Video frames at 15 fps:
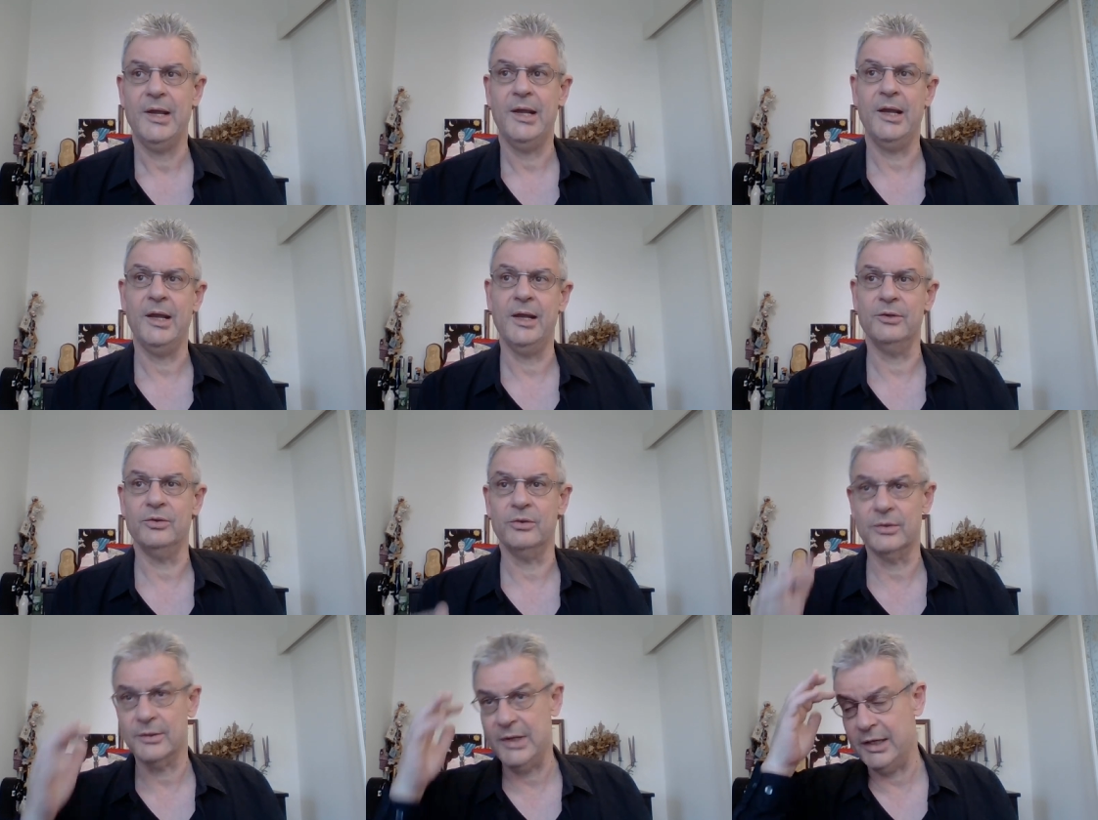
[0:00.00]

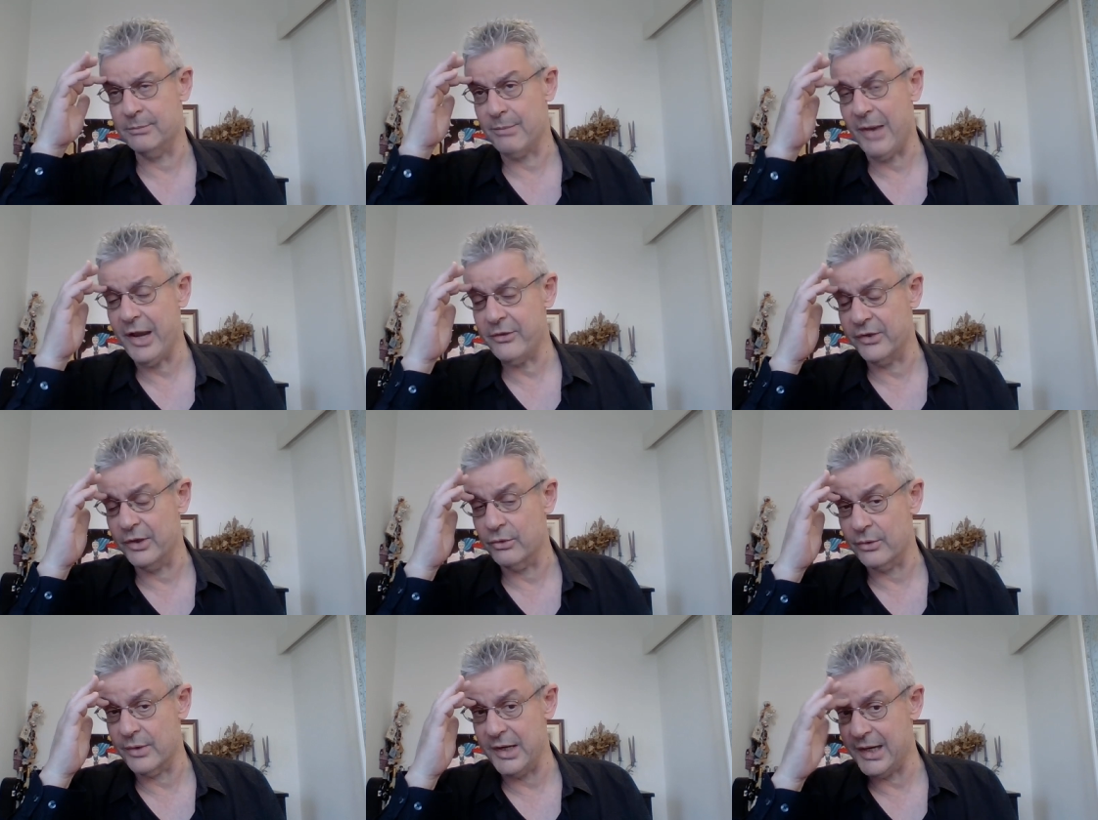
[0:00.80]
And in my
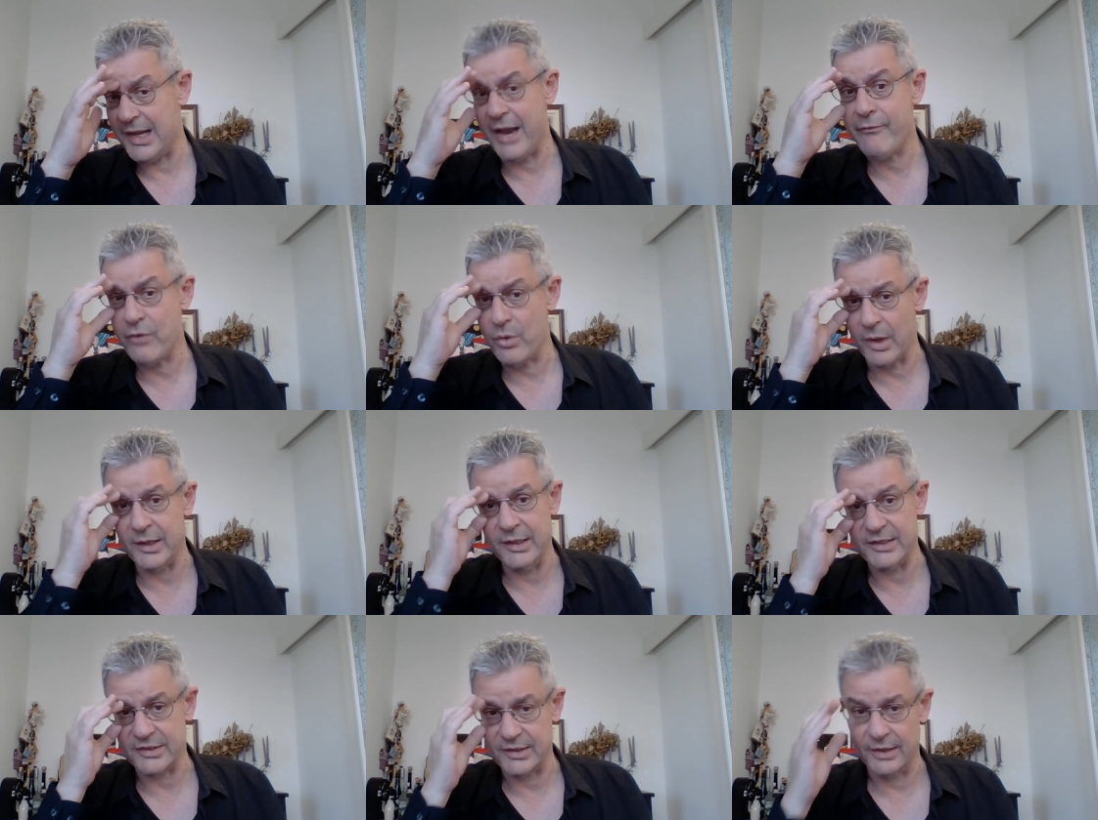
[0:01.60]
theory, everyone
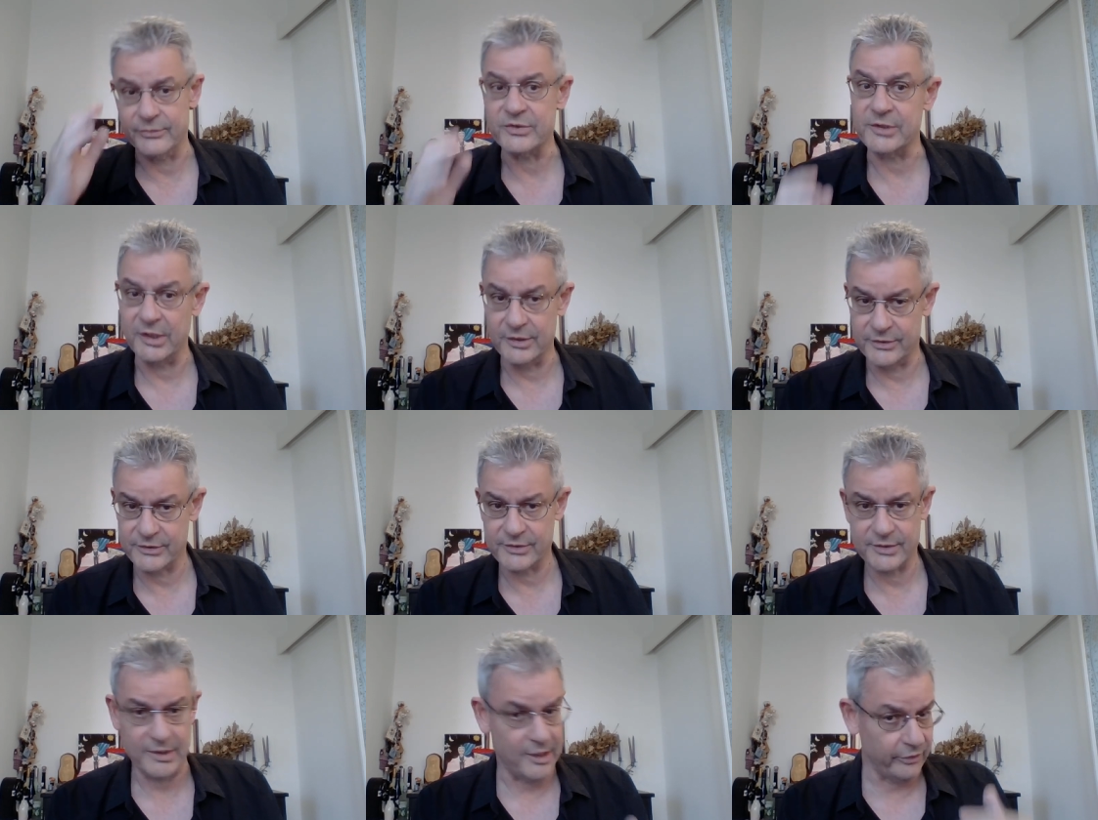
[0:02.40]
has
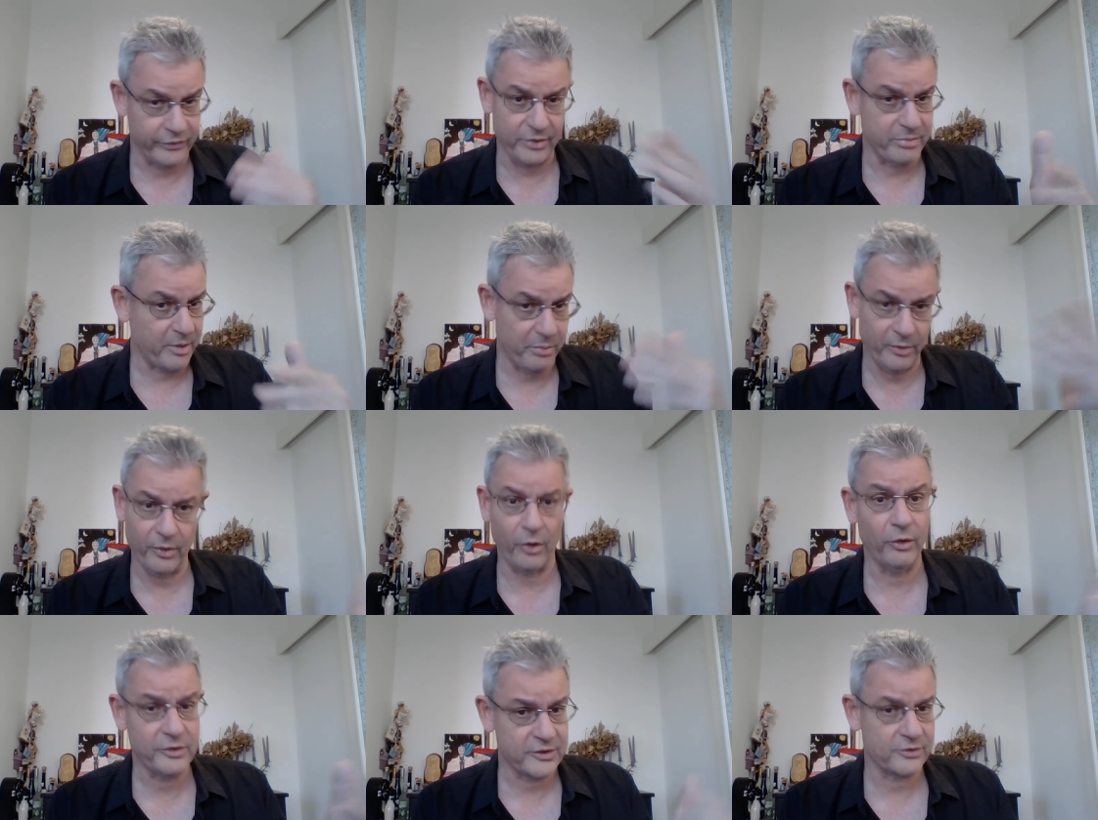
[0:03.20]
self-states. Healthy people
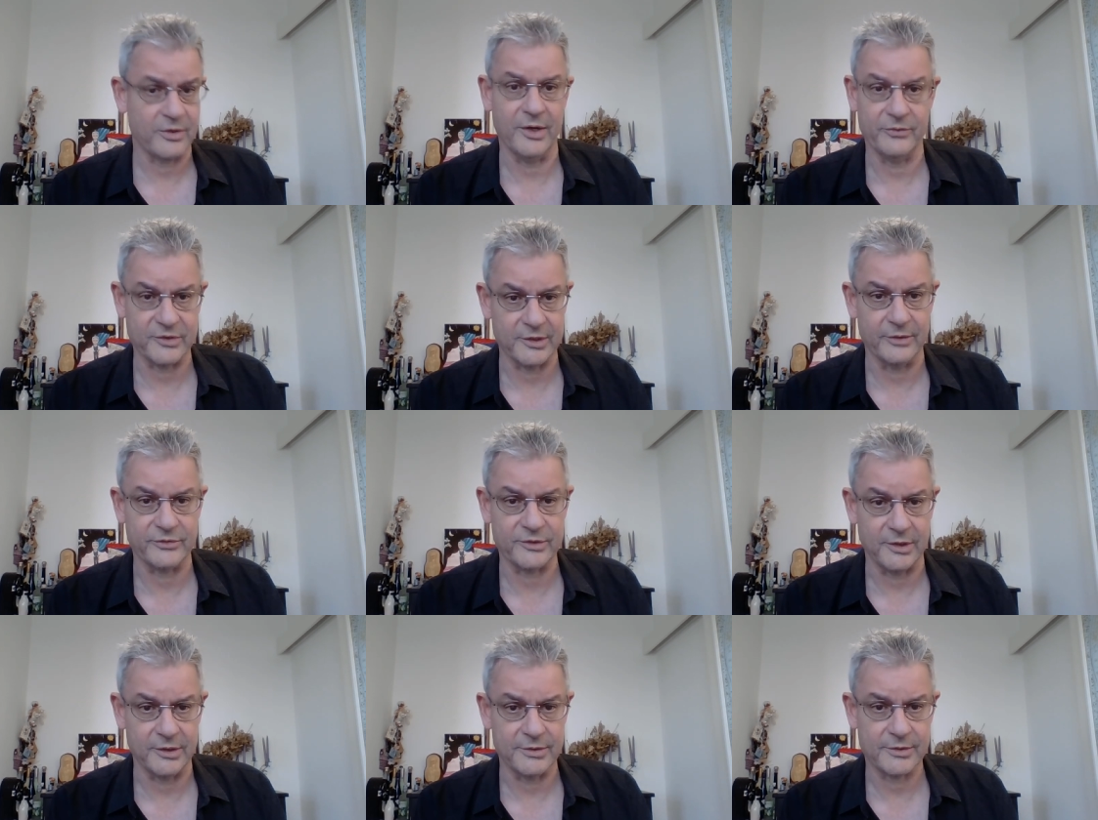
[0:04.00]
also have
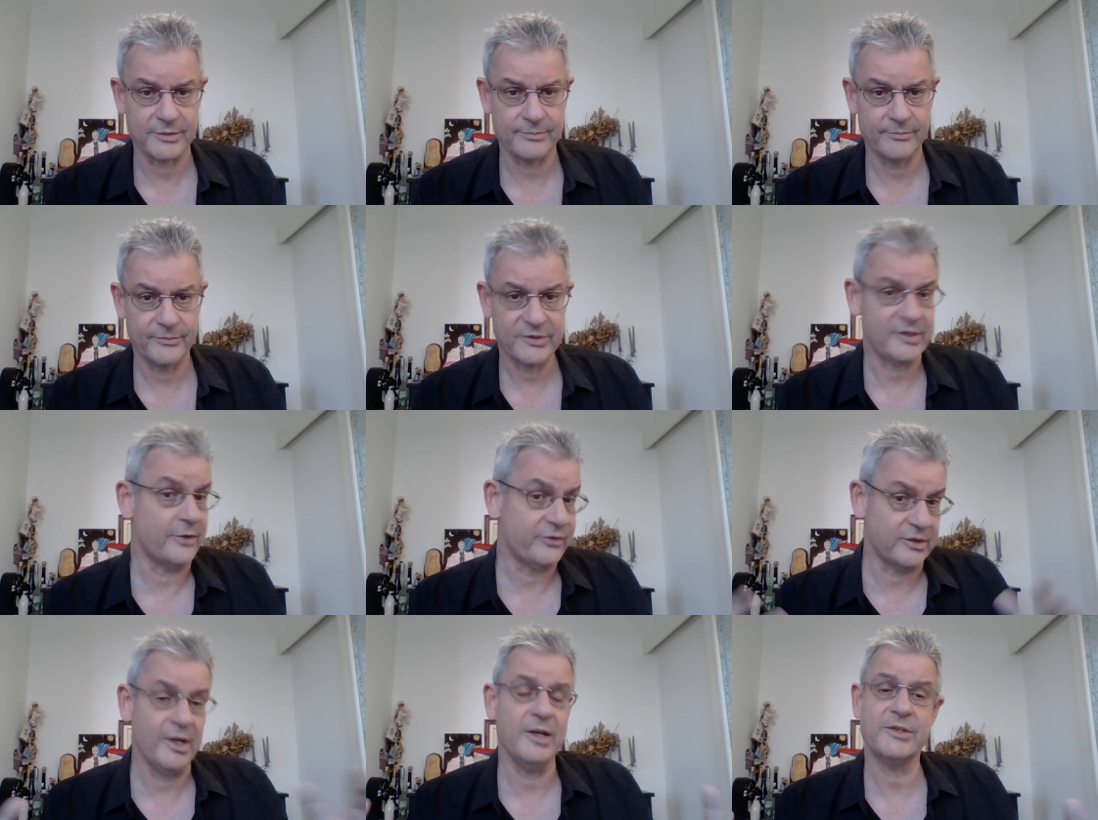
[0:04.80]
self-states.
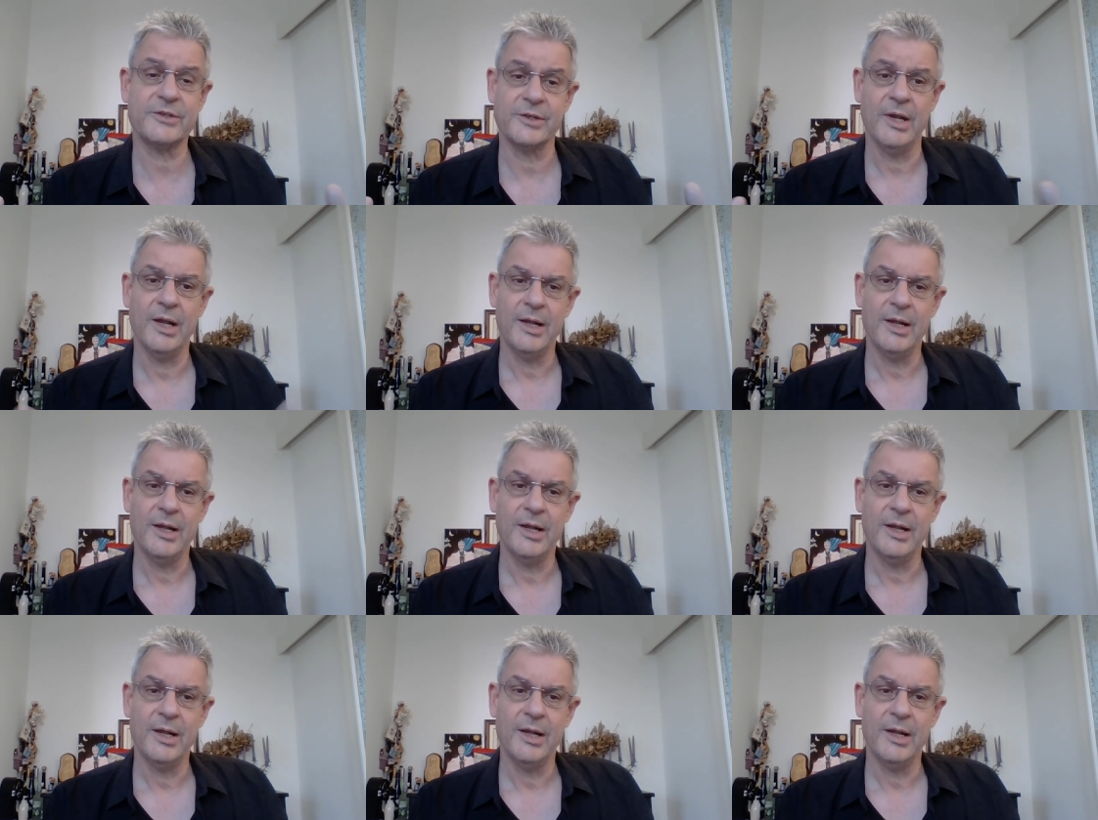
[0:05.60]
Self-states